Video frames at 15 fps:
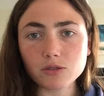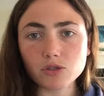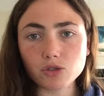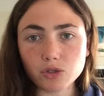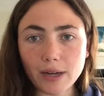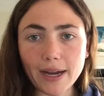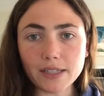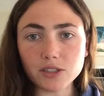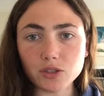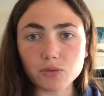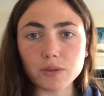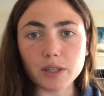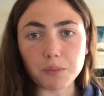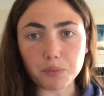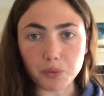tried to
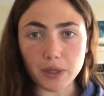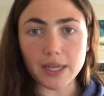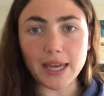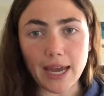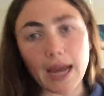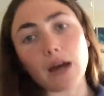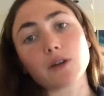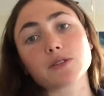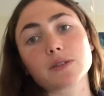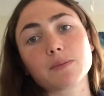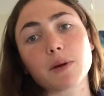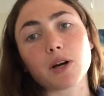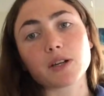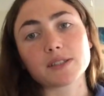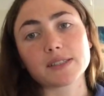really bring out
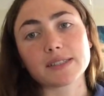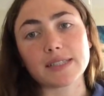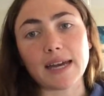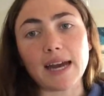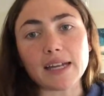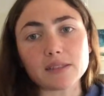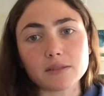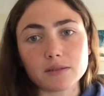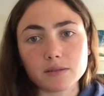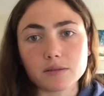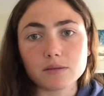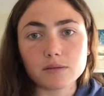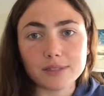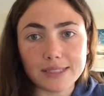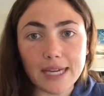parts that
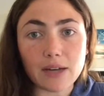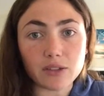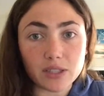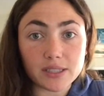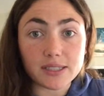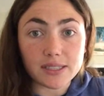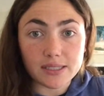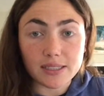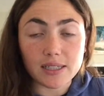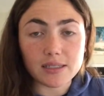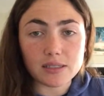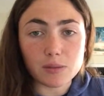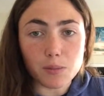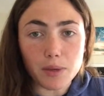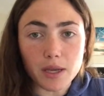sounded
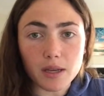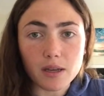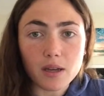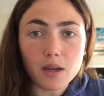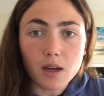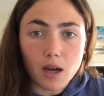dissonant to me.